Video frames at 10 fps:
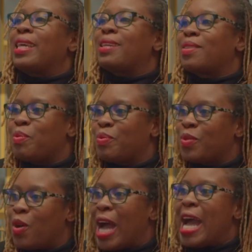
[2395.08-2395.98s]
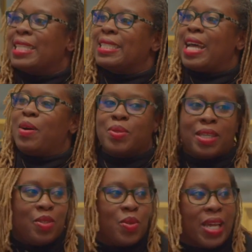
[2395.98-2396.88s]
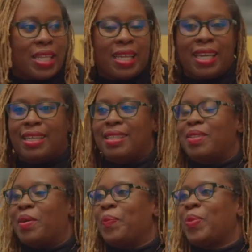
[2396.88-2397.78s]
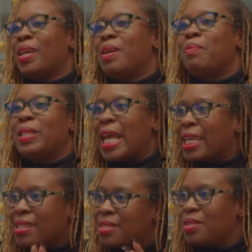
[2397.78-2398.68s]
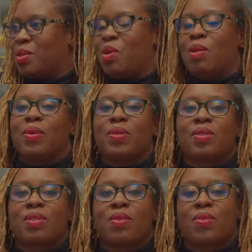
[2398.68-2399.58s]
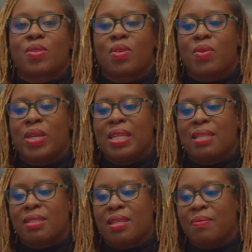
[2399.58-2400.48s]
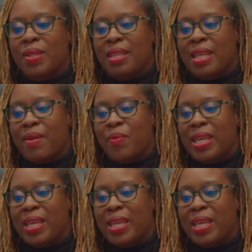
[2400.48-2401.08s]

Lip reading: like iced out and you get like blacklisted almost. So it is something that we